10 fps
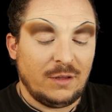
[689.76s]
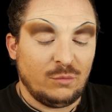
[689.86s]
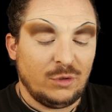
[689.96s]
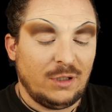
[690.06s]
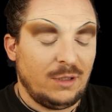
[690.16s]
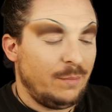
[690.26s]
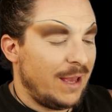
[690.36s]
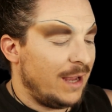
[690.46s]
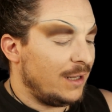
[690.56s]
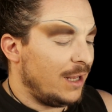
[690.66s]
Really
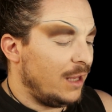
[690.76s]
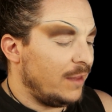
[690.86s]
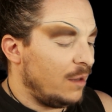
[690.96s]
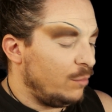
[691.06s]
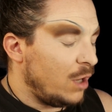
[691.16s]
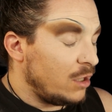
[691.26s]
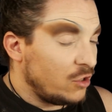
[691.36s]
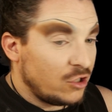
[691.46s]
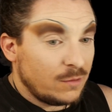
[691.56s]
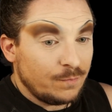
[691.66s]
pack it on that
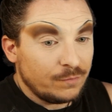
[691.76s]
brush.